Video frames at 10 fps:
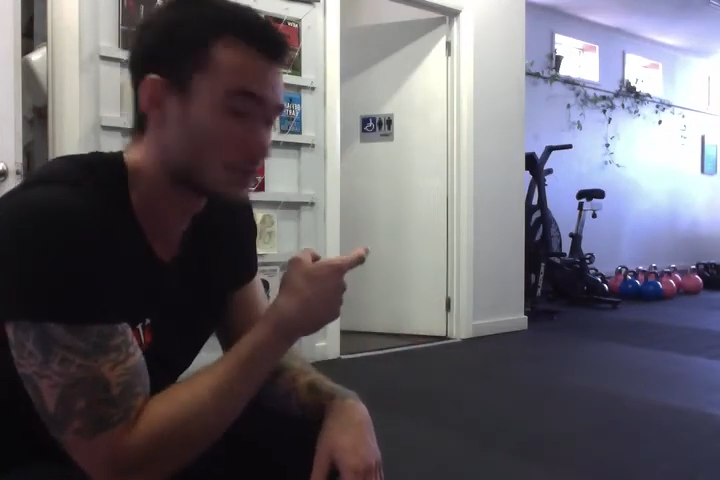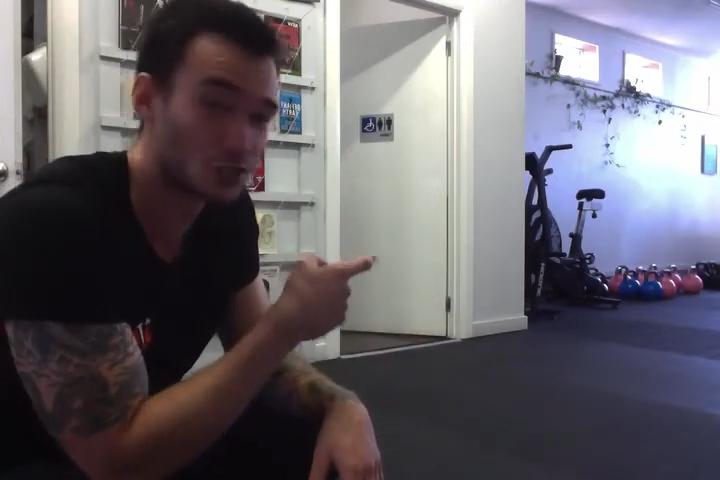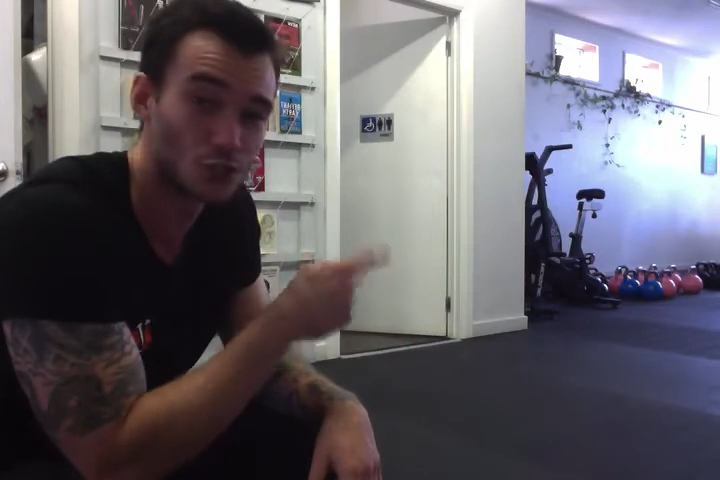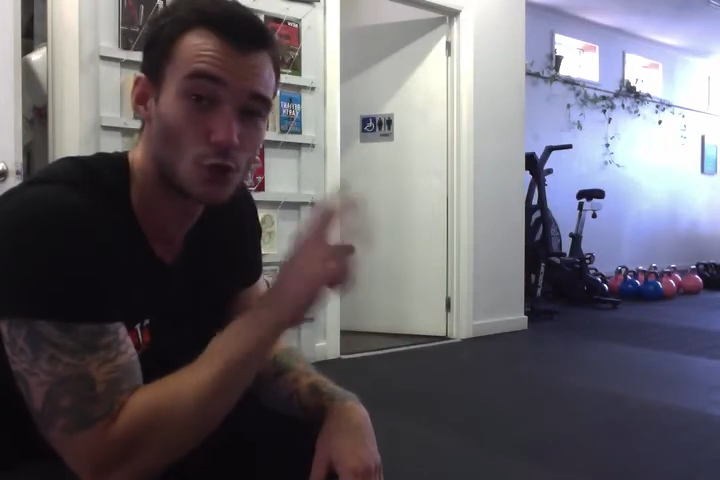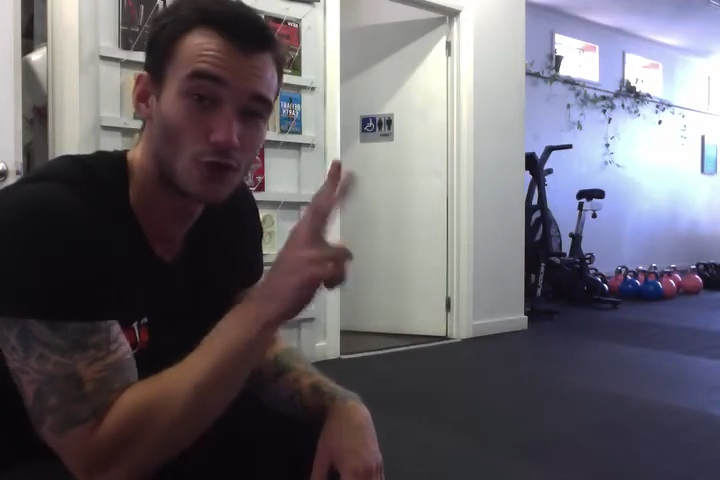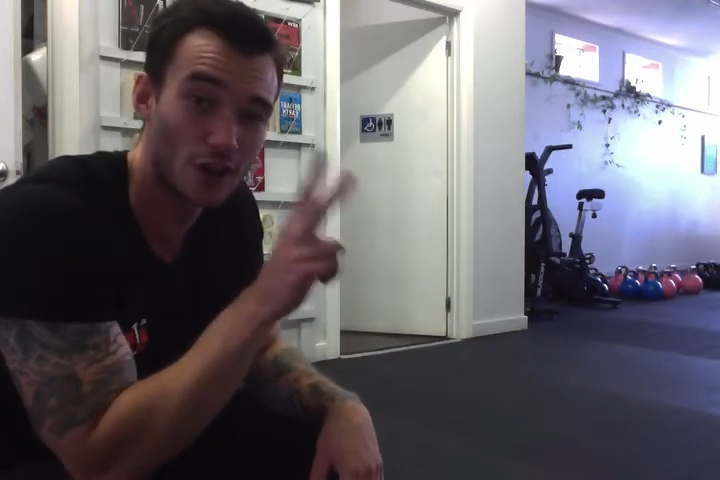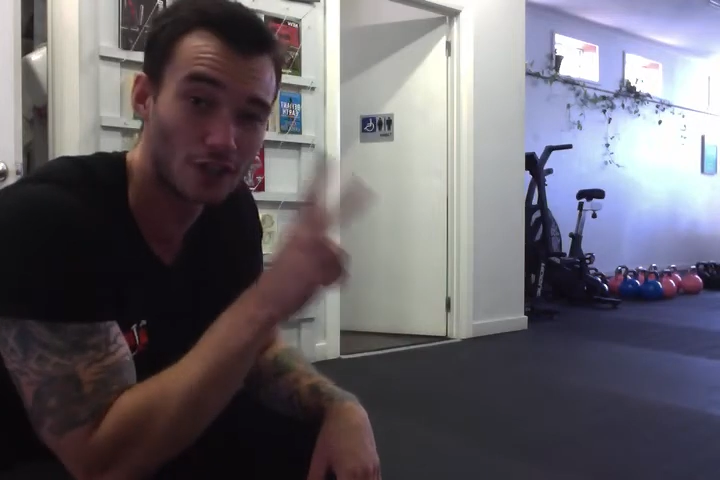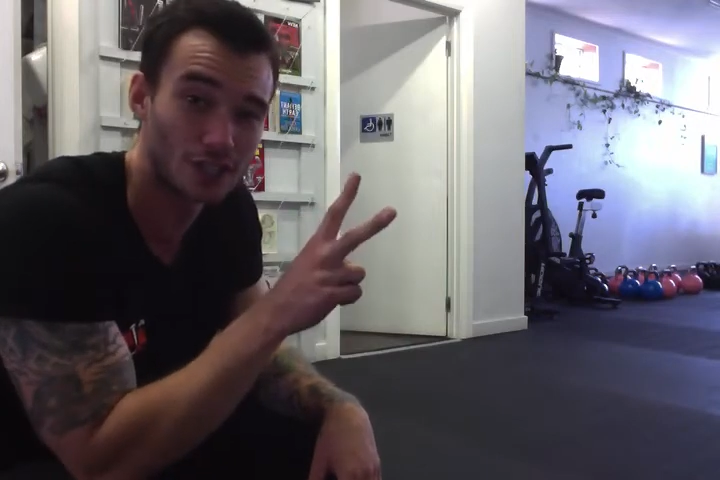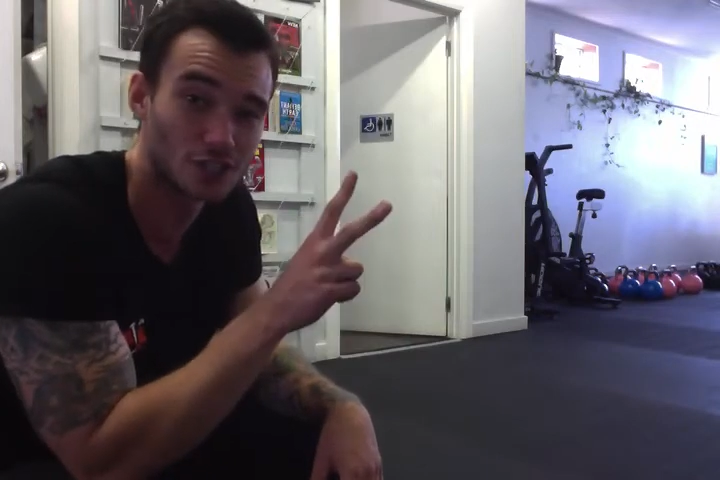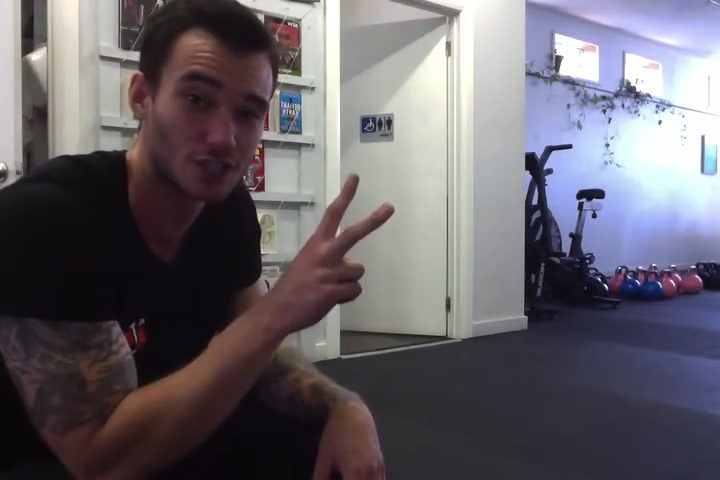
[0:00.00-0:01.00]
the two
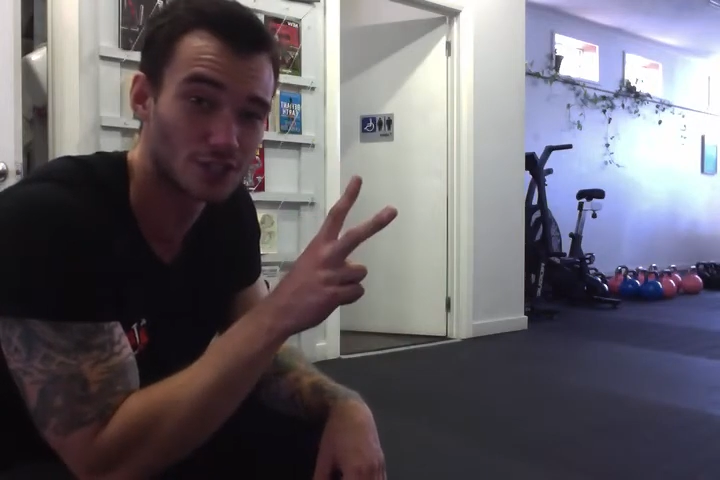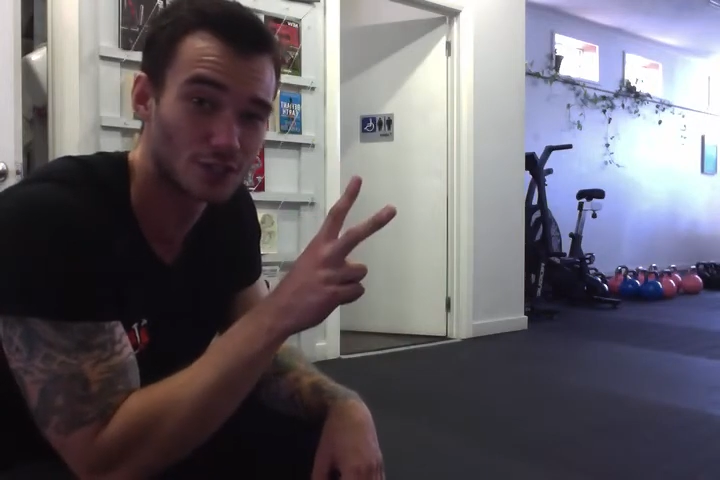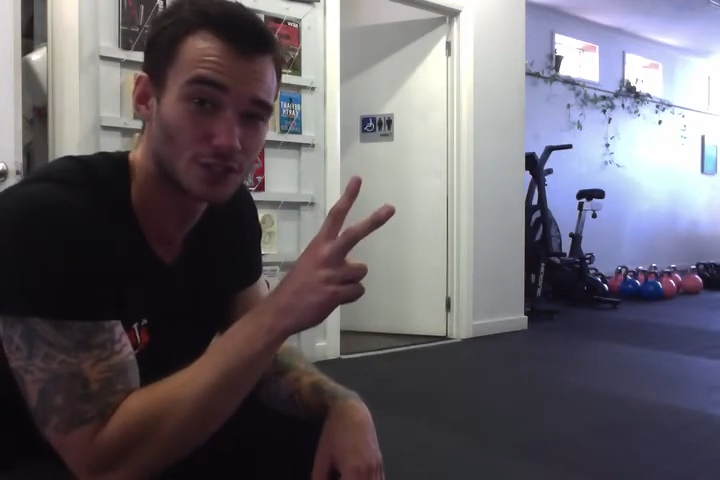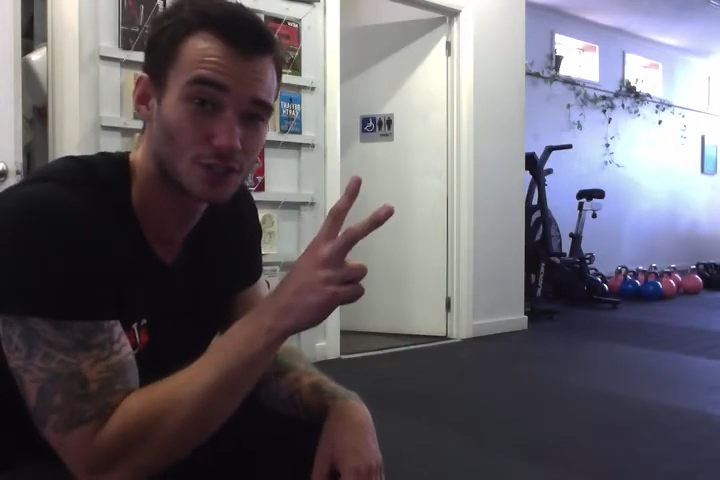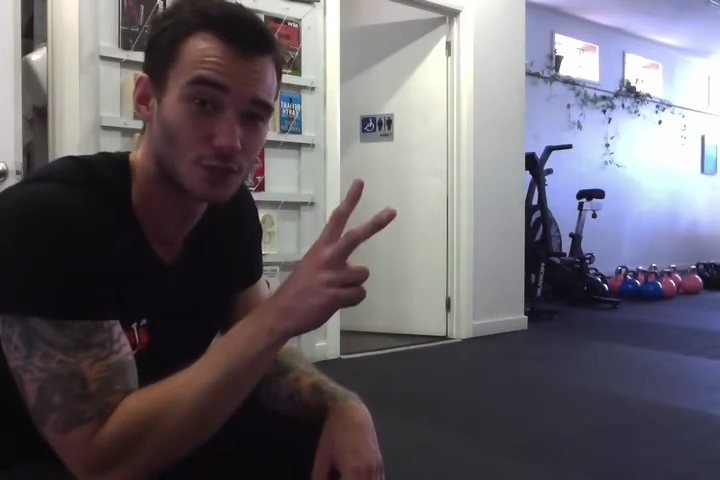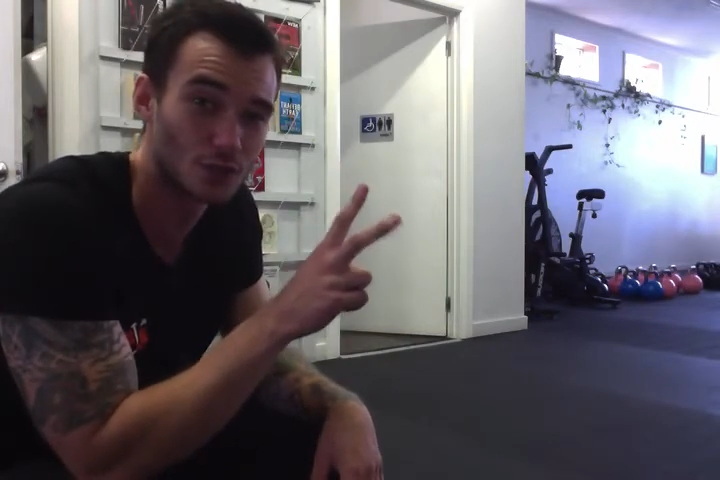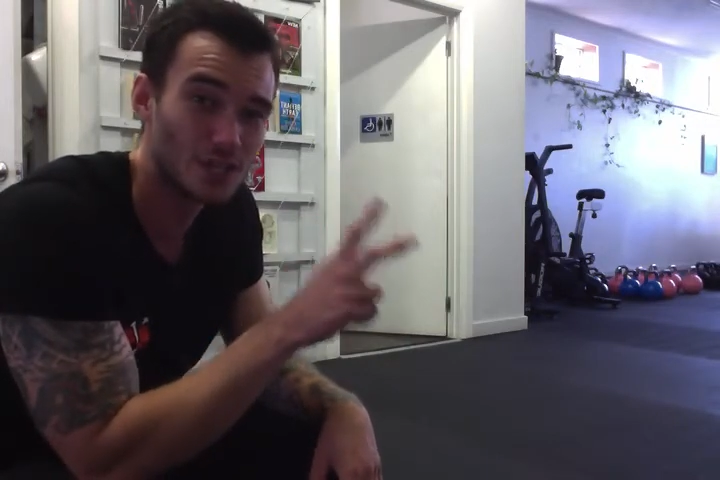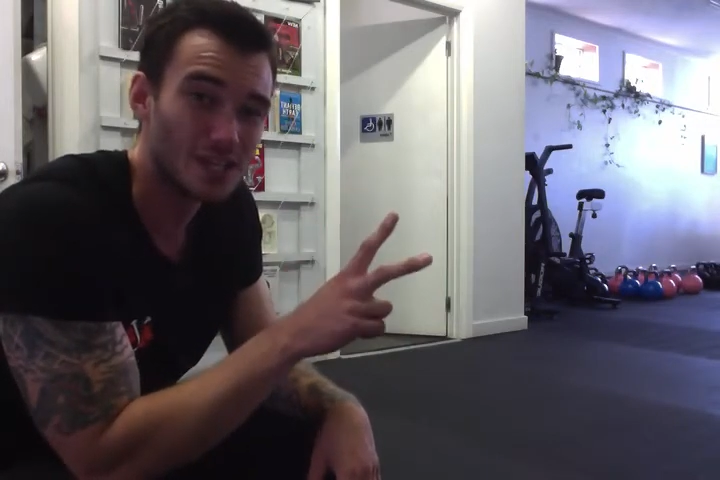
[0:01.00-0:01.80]
variations you can do.